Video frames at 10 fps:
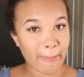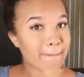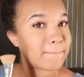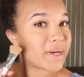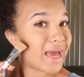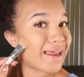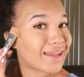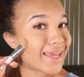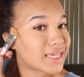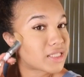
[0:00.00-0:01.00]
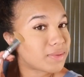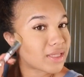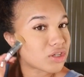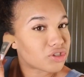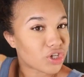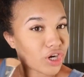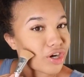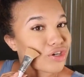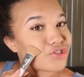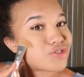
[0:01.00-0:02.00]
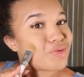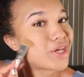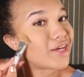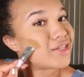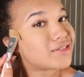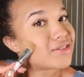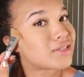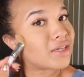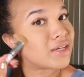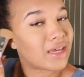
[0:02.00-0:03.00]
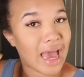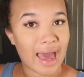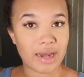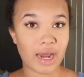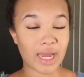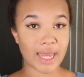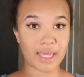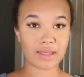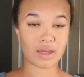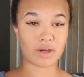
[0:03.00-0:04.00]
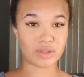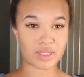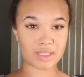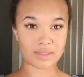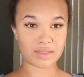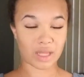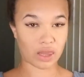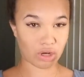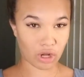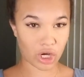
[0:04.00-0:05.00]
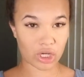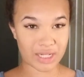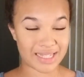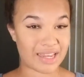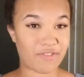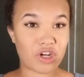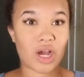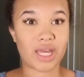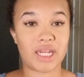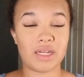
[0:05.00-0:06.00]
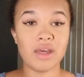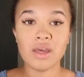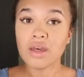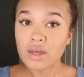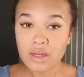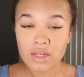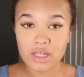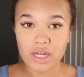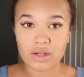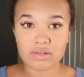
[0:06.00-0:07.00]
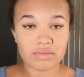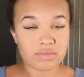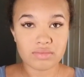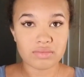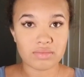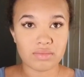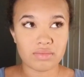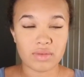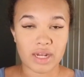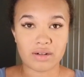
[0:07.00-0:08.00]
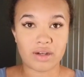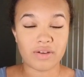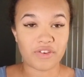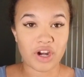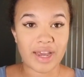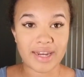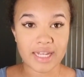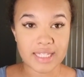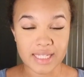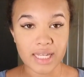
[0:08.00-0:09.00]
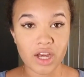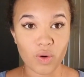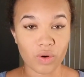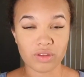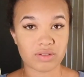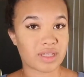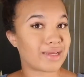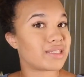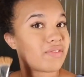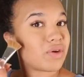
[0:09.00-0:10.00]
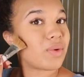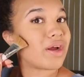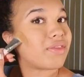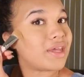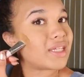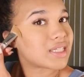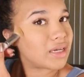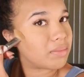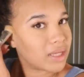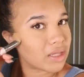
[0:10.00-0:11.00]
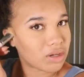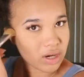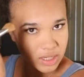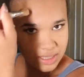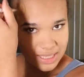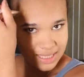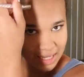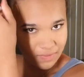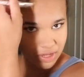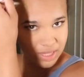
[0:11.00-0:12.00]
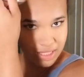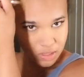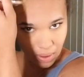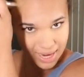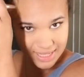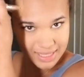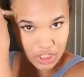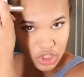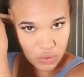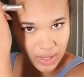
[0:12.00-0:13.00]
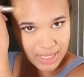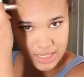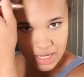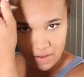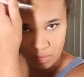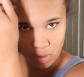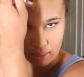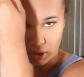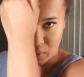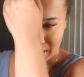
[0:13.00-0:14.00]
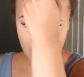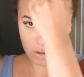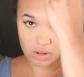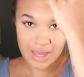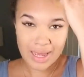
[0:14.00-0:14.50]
but I like it to be a little darker just because at night, you know, it's a little harder to see. If you're not in, you know, I don't know, if you're not in a casino where there's lights everywhere, then it's going to be a little hard to see everything. So I accentuate stuff when I'm going out.